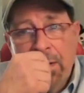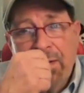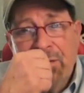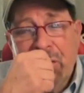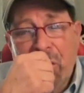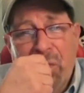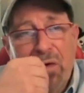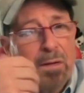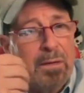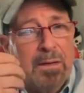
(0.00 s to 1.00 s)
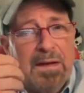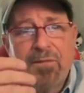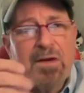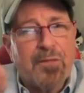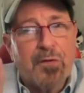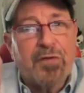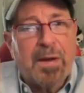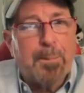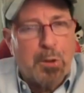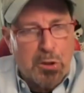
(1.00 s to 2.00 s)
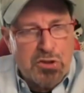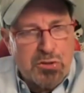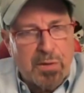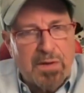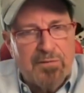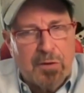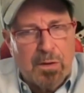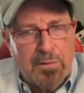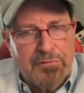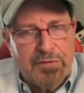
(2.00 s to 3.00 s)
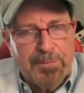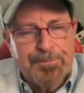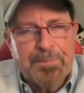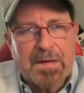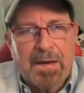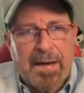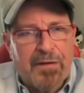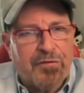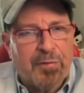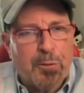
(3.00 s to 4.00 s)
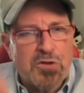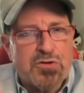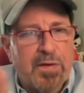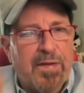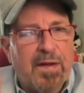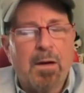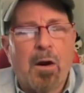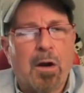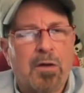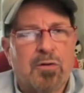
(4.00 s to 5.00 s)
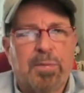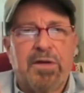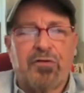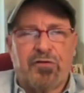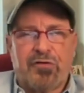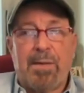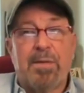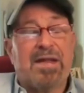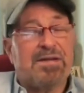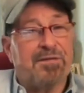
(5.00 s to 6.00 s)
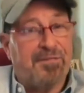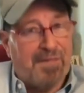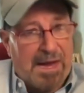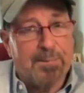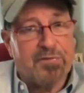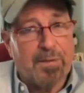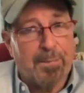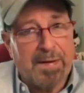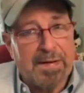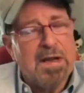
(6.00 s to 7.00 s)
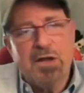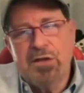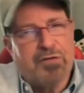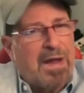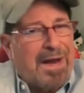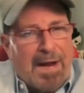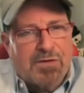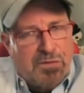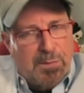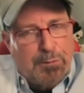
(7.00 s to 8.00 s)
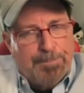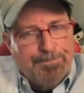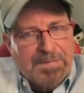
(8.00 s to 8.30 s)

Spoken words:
So even if there's a perjury involved, and it's a perjury that arguably is a statement that defames somebody, it's not actionable.